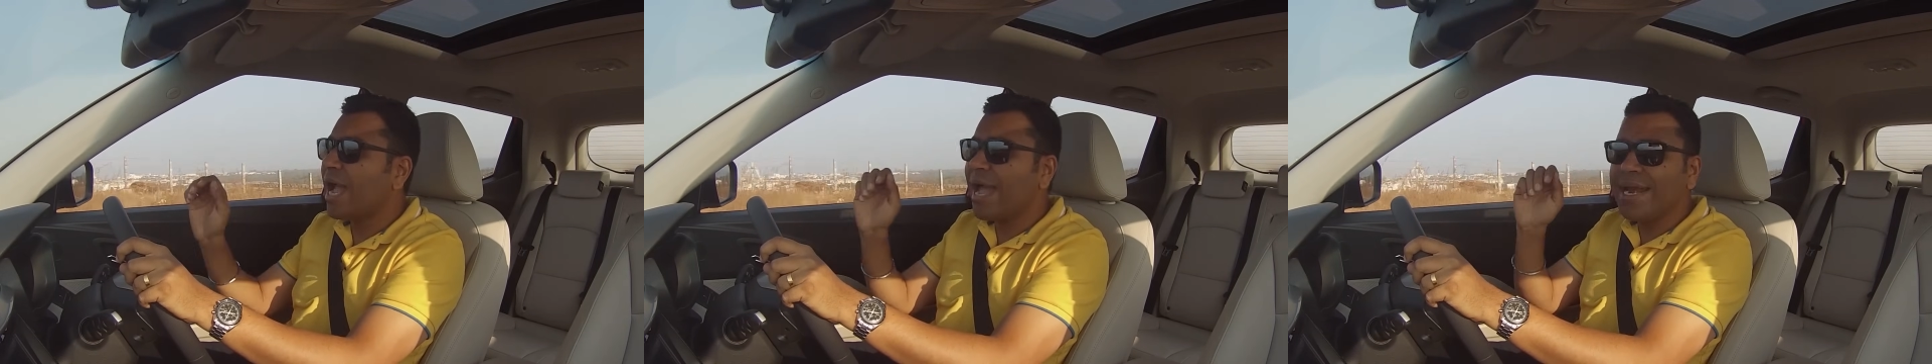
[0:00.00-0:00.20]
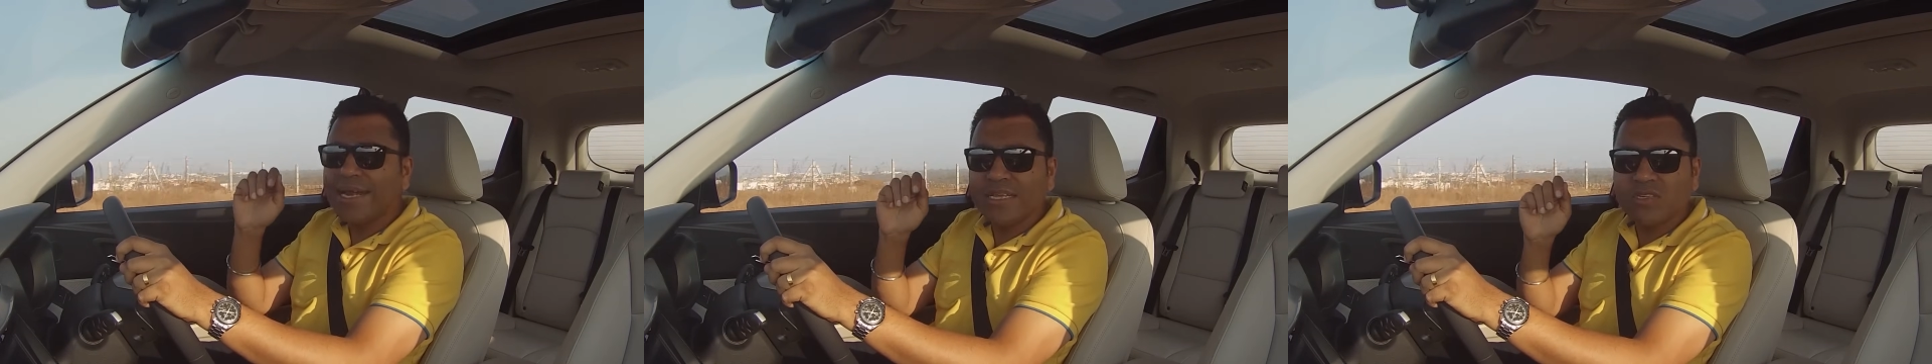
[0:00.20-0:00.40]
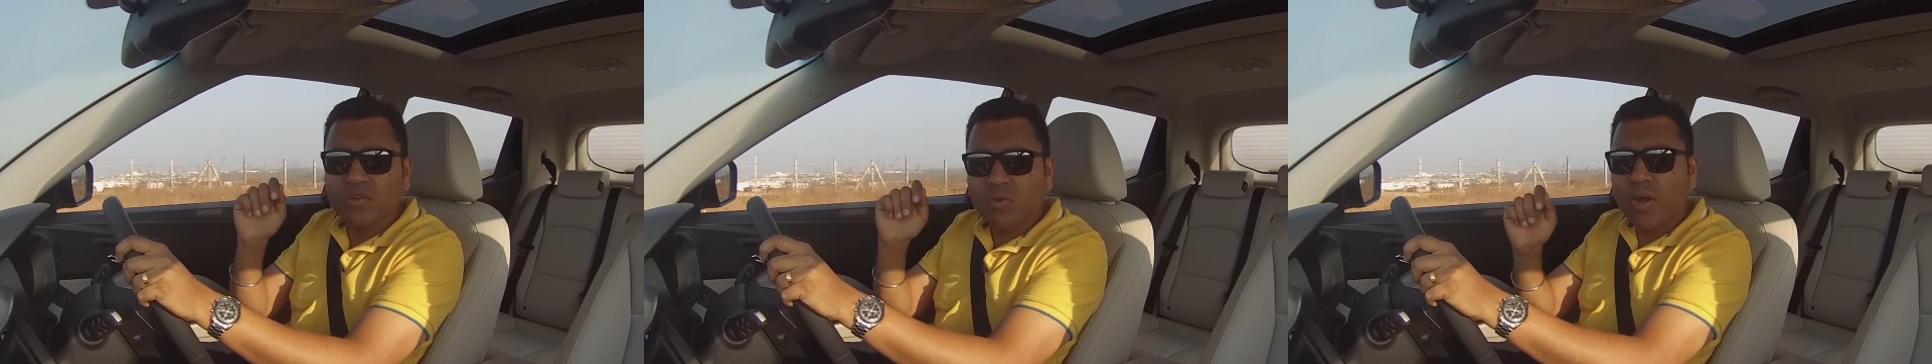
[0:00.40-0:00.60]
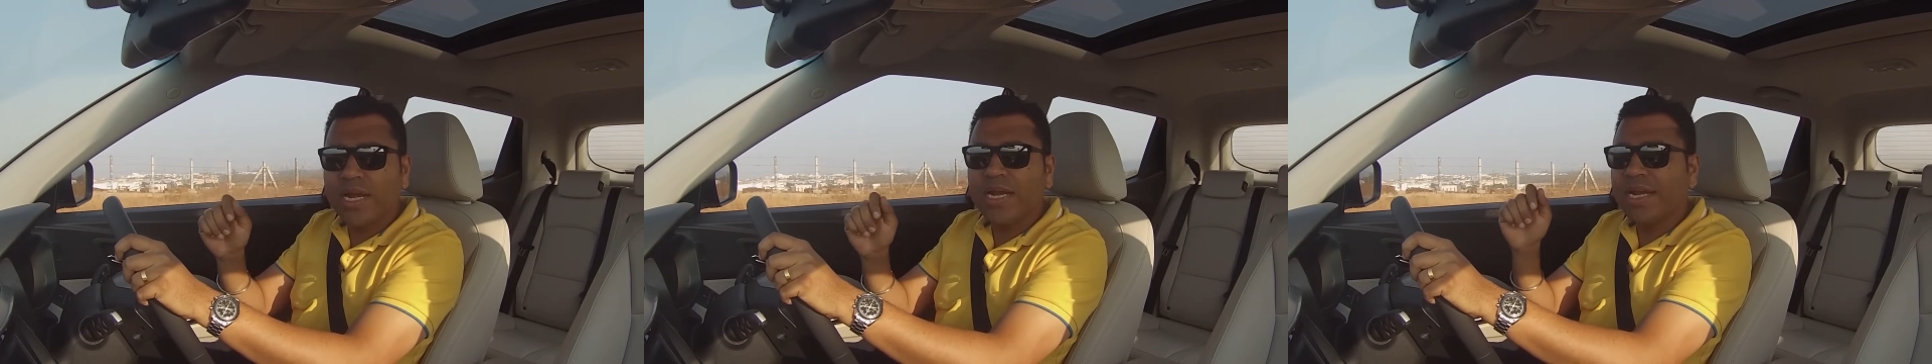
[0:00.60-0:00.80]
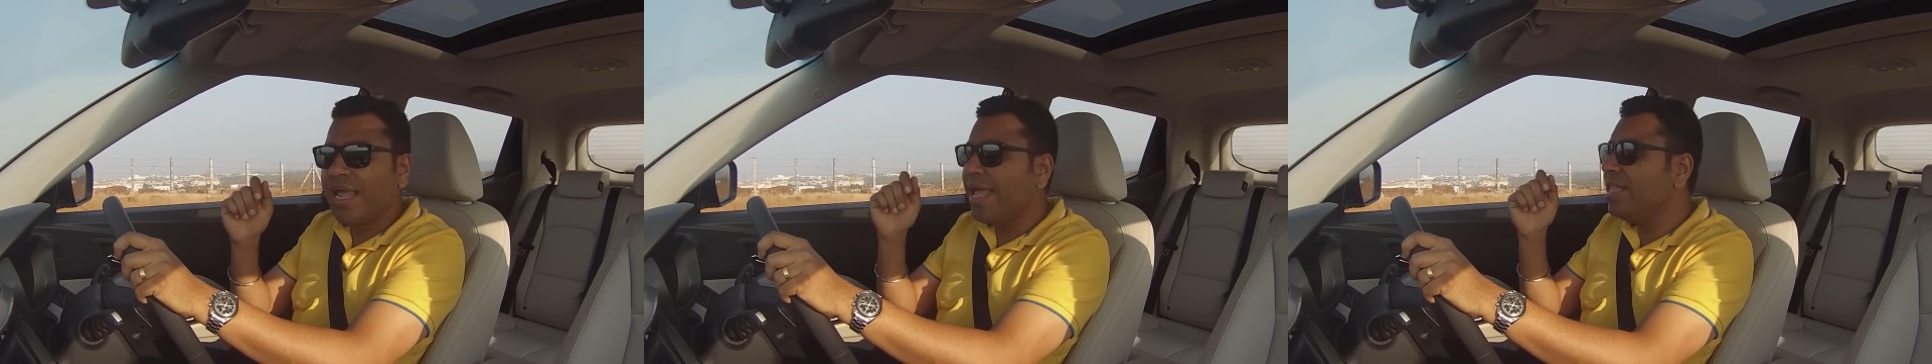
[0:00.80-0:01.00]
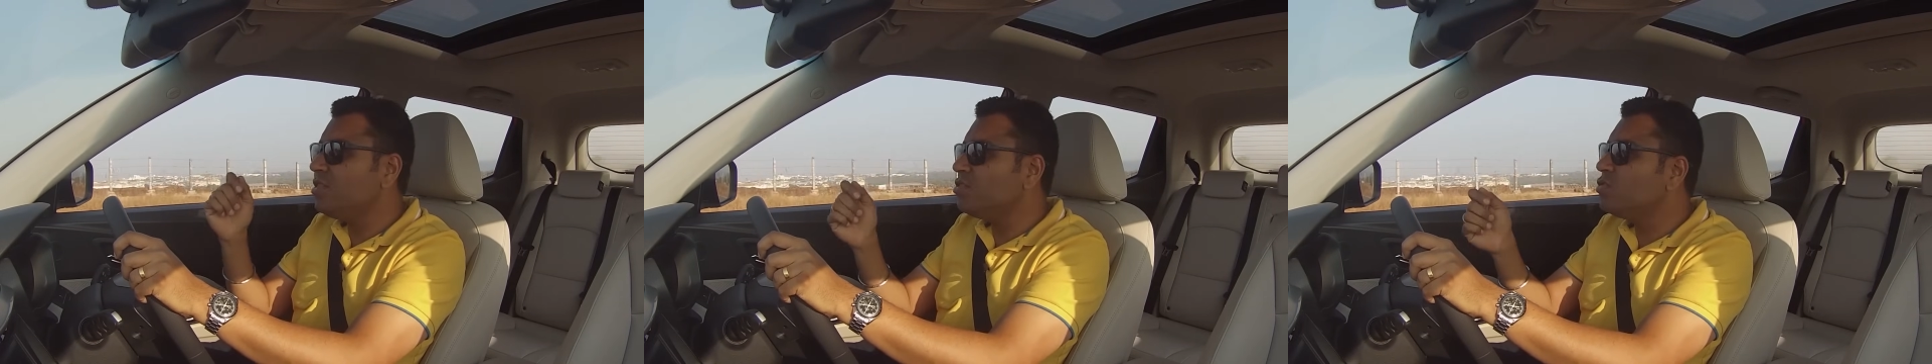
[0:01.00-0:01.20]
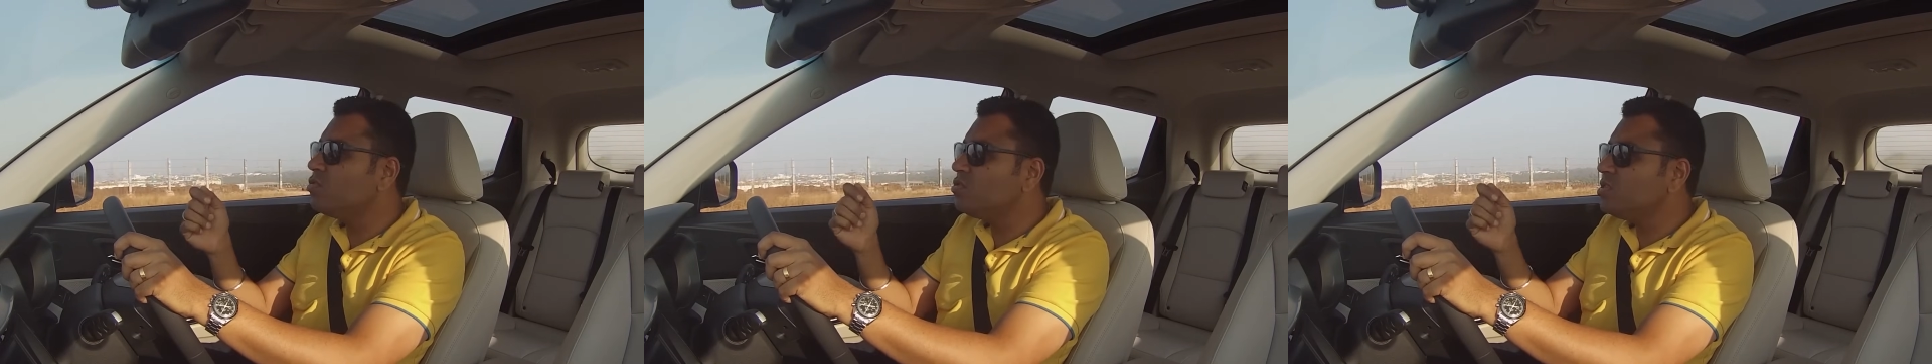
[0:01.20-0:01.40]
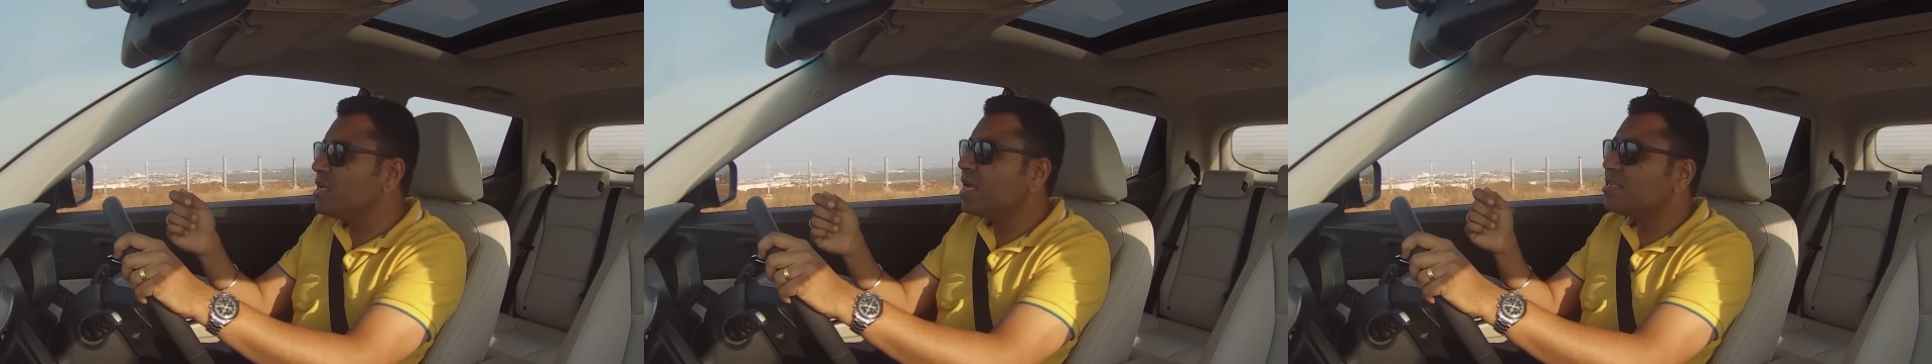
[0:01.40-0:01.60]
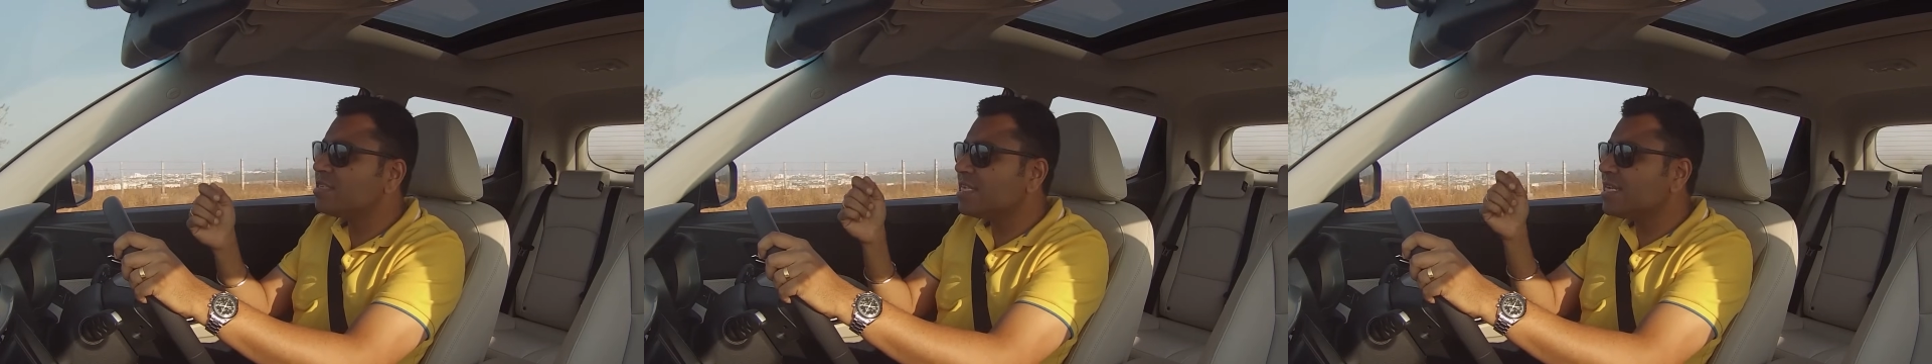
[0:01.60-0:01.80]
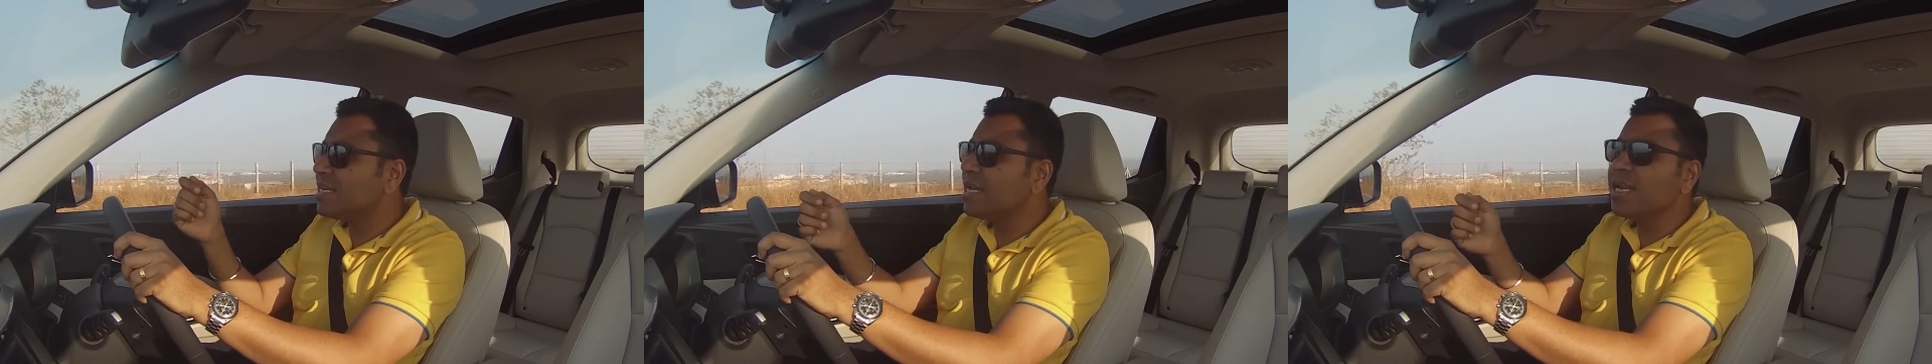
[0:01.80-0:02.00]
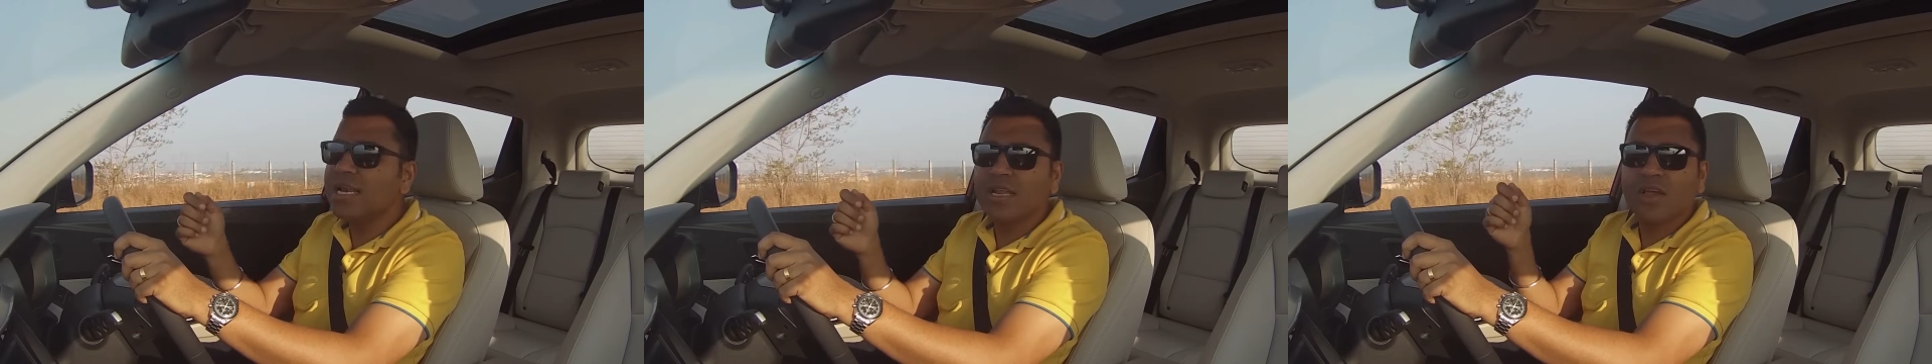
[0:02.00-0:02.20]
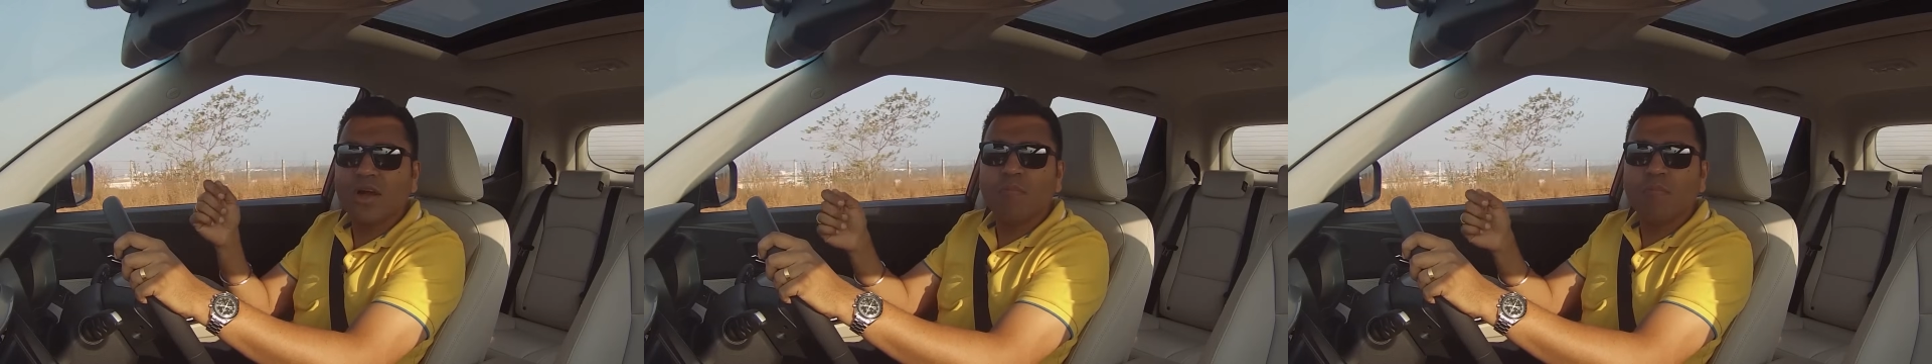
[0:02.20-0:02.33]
and it is quite an enthusiastic little